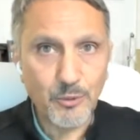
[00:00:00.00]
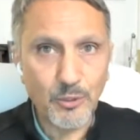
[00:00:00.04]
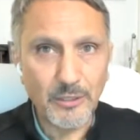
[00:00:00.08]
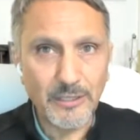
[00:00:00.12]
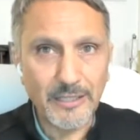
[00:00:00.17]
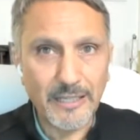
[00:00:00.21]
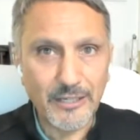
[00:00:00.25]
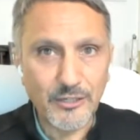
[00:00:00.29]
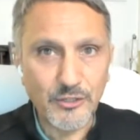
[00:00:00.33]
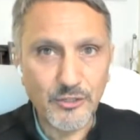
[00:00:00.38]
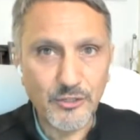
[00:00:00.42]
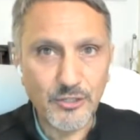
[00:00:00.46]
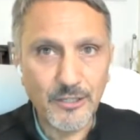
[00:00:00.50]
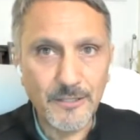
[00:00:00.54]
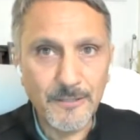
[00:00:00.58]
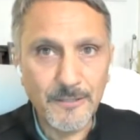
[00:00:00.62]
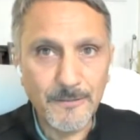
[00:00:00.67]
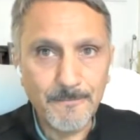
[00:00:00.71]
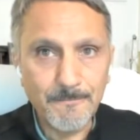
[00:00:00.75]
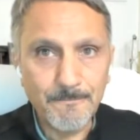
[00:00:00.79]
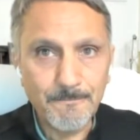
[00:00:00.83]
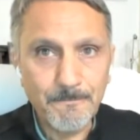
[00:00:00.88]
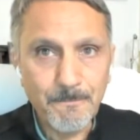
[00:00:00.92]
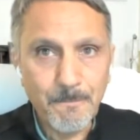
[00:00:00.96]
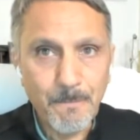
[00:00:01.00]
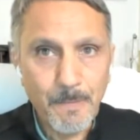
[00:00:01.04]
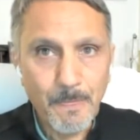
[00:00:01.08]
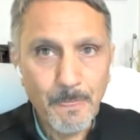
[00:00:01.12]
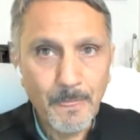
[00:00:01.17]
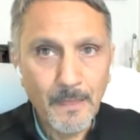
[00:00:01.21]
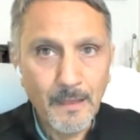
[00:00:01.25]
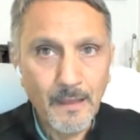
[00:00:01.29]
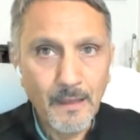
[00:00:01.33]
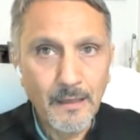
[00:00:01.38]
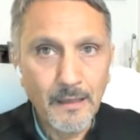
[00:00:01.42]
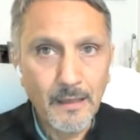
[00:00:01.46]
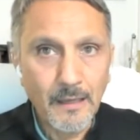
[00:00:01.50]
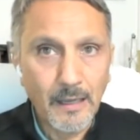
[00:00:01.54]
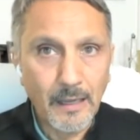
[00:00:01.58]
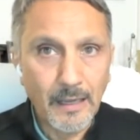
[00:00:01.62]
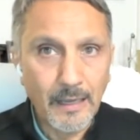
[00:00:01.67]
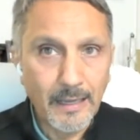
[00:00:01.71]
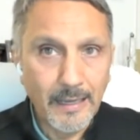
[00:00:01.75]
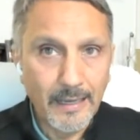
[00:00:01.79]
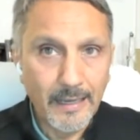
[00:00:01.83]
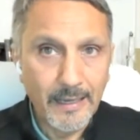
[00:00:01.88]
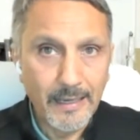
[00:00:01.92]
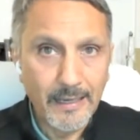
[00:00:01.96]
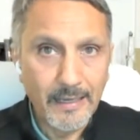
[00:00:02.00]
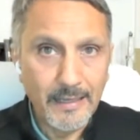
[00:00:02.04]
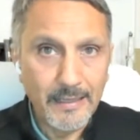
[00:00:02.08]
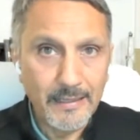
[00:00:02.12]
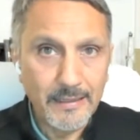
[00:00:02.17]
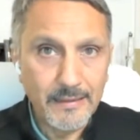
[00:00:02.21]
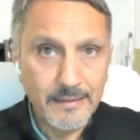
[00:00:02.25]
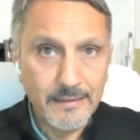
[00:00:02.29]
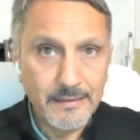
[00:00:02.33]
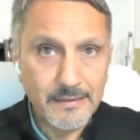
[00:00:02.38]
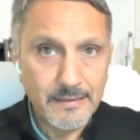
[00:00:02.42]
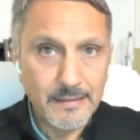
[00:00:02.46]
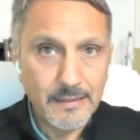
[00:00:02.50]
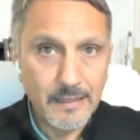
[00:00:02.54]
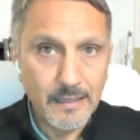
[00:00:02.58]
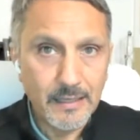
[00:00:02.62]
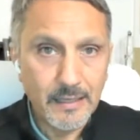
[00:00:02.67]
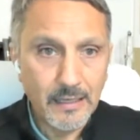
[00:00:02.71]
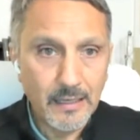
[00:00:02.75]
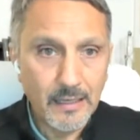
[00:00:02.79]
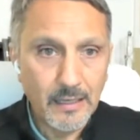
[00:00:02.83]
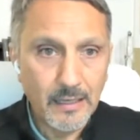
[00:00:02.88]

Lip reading: population, and